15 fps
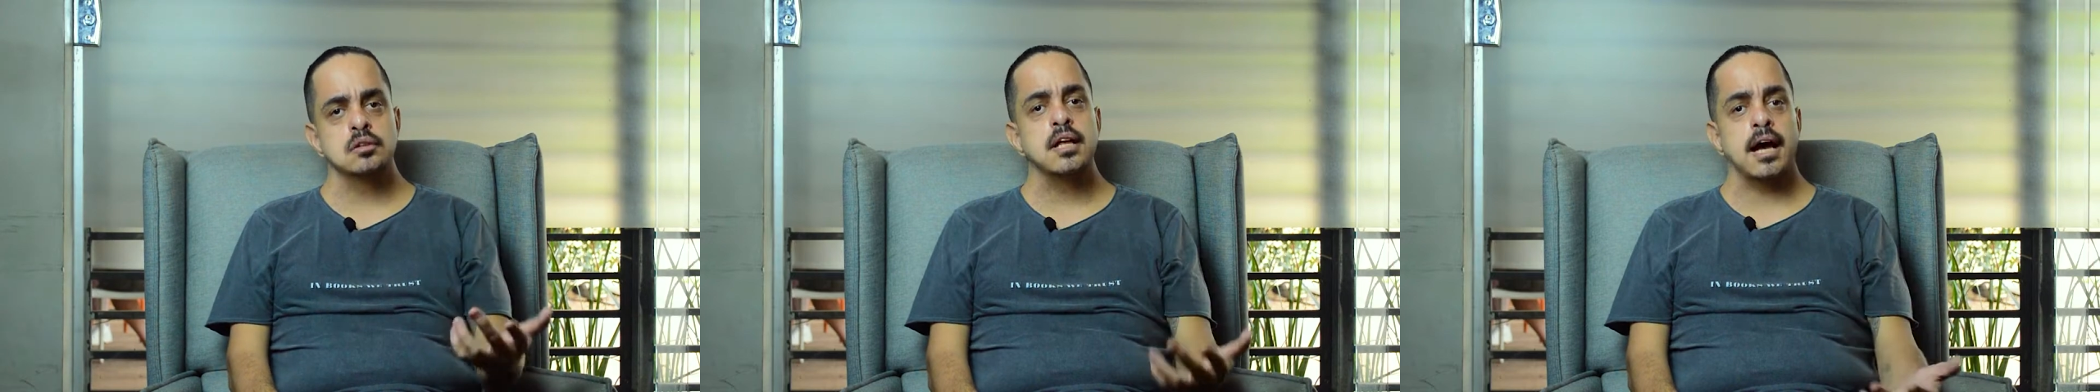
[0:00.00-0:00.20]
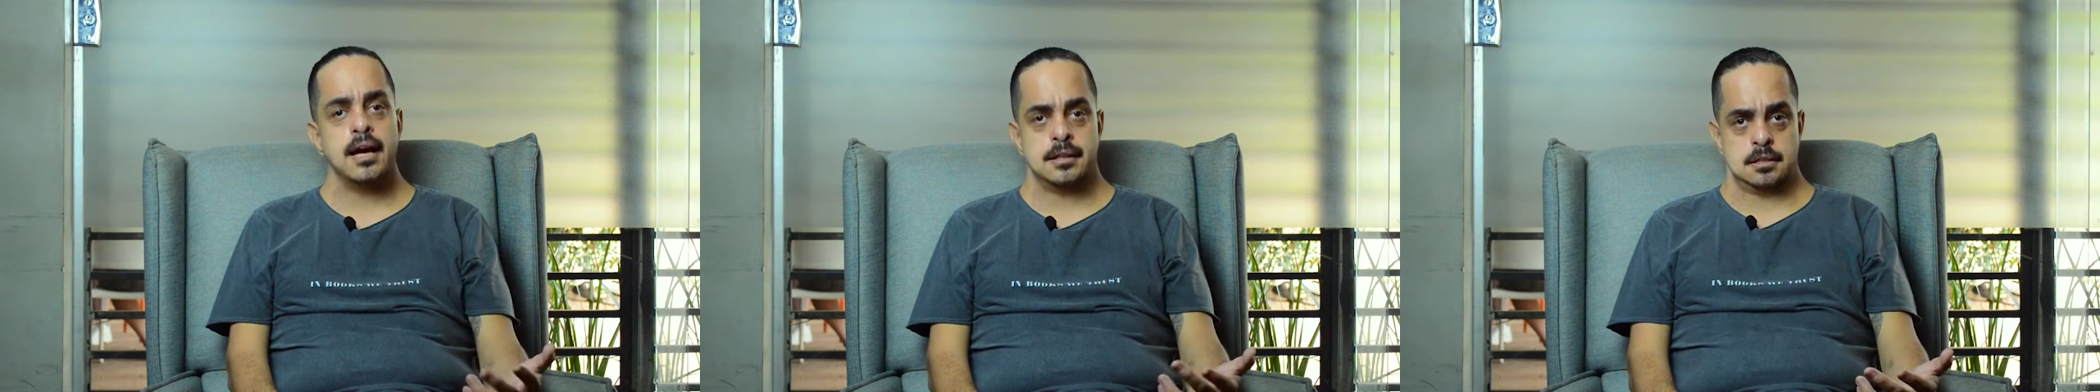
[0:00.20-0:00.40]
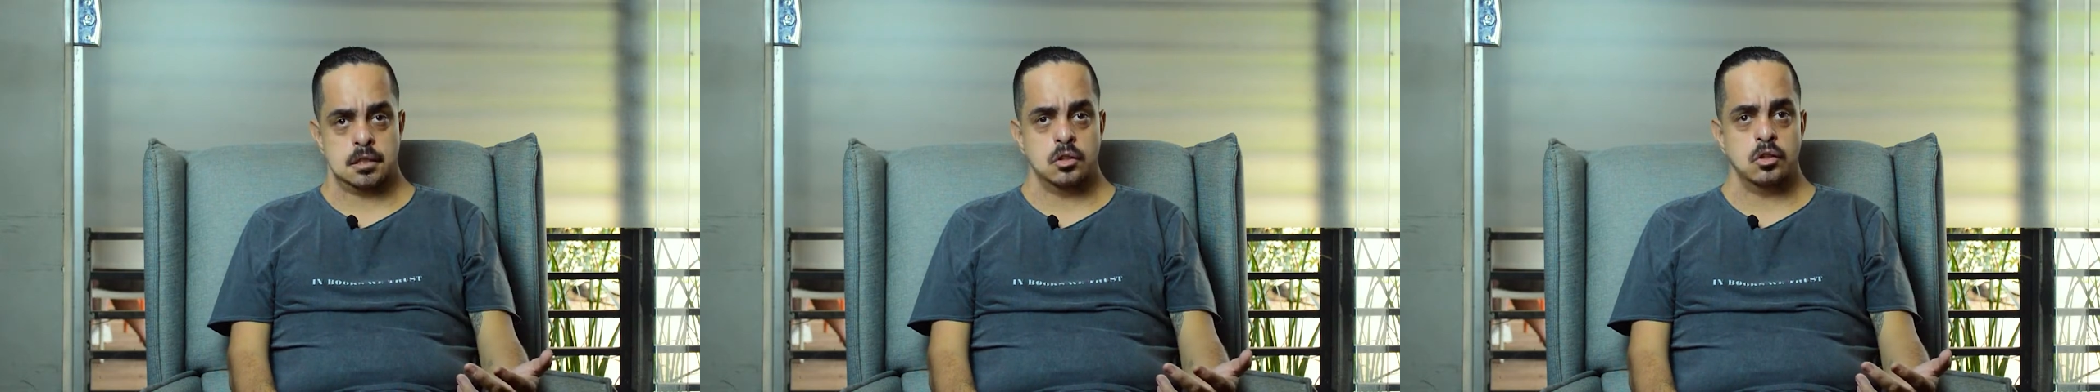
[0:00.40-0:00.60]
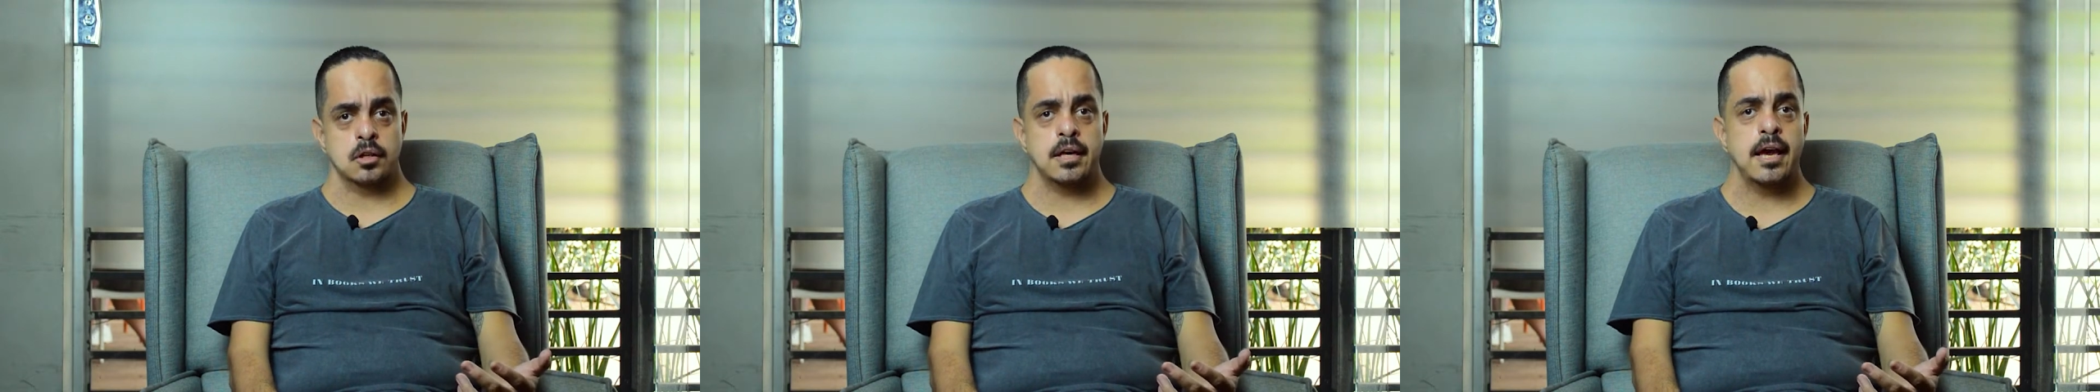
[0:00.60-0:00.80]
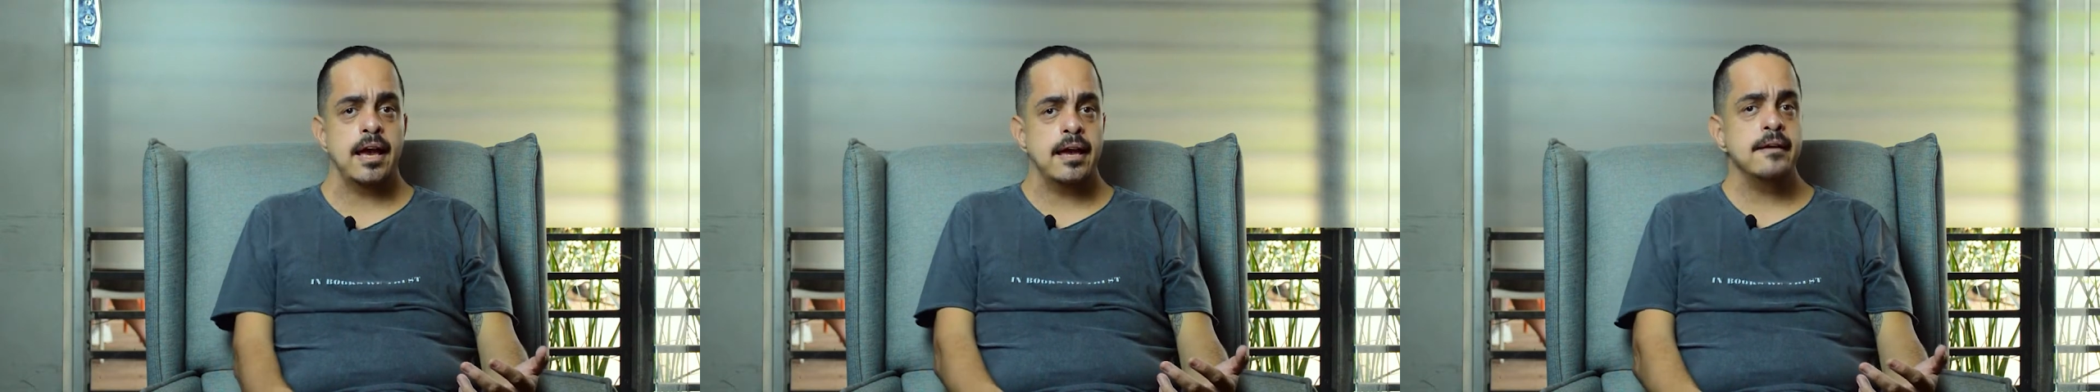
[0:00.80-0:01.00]
that,
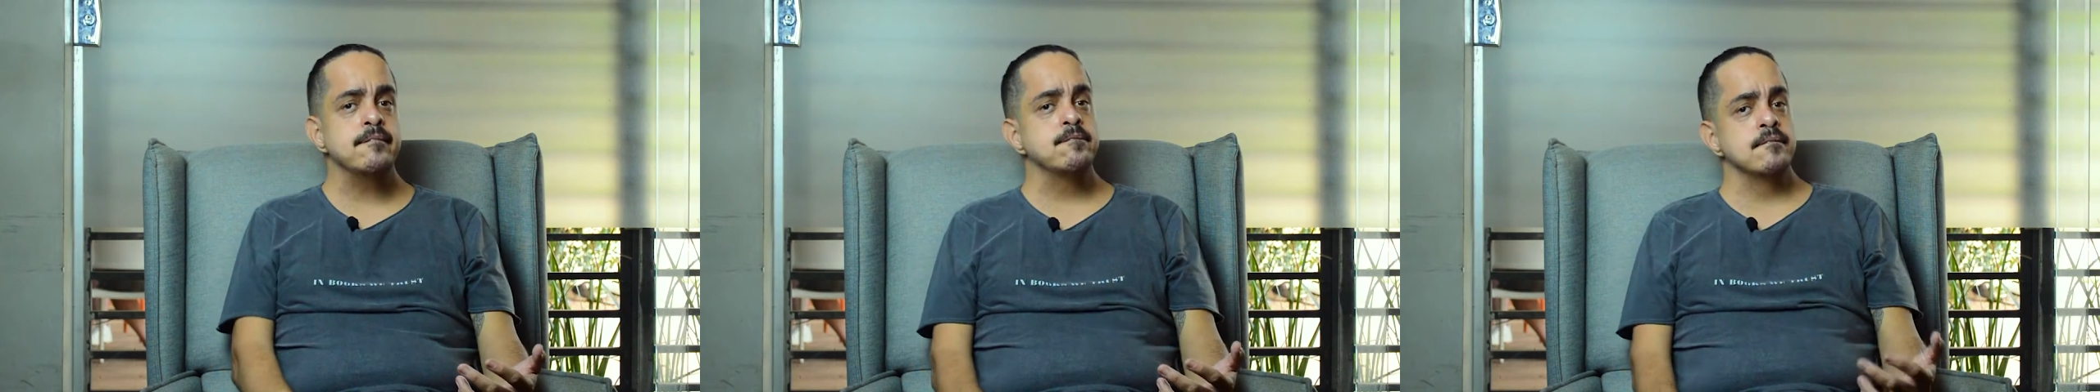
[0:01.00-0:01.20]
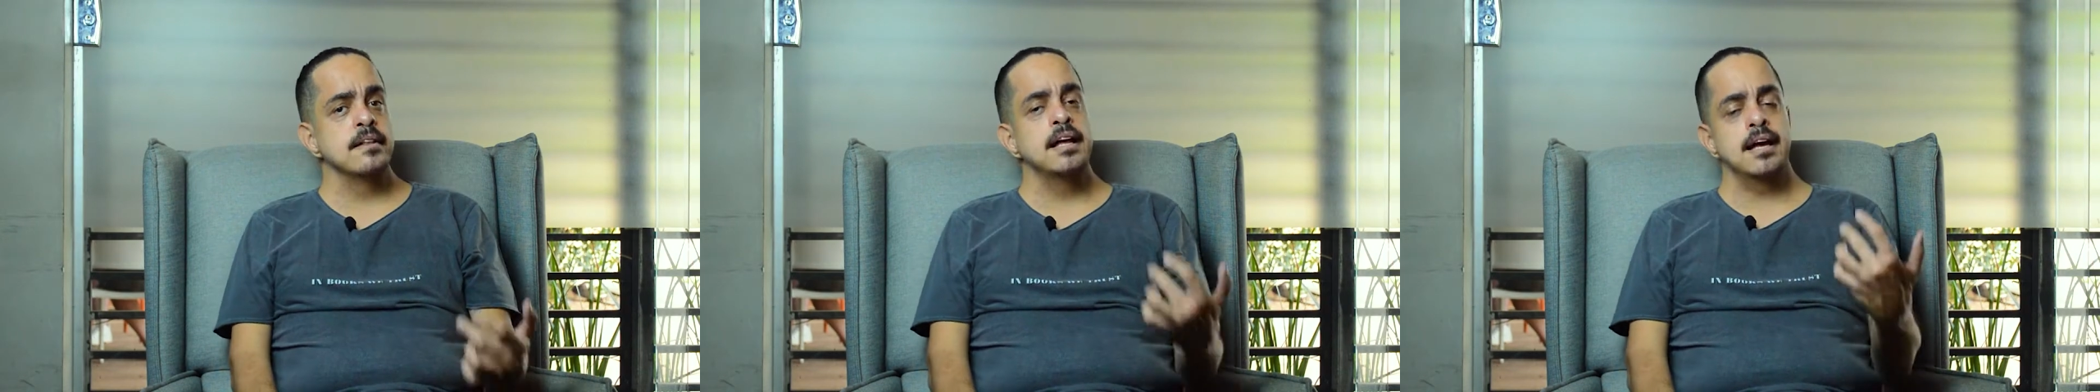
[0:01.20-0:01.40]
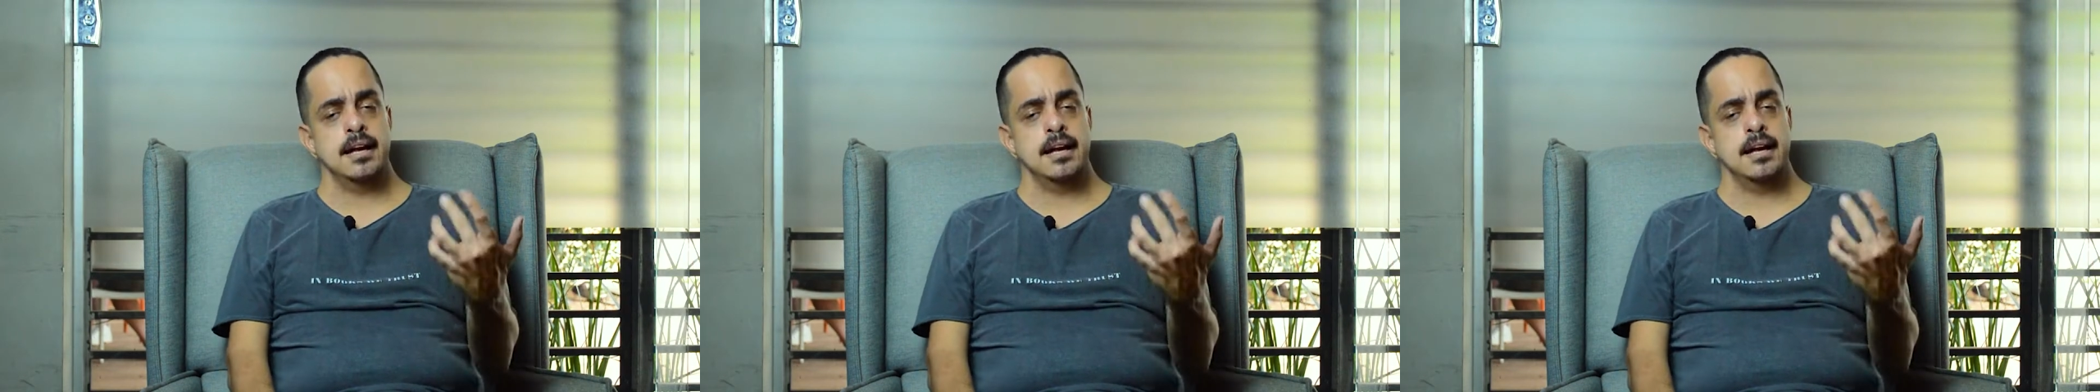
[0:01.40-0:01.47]
okay?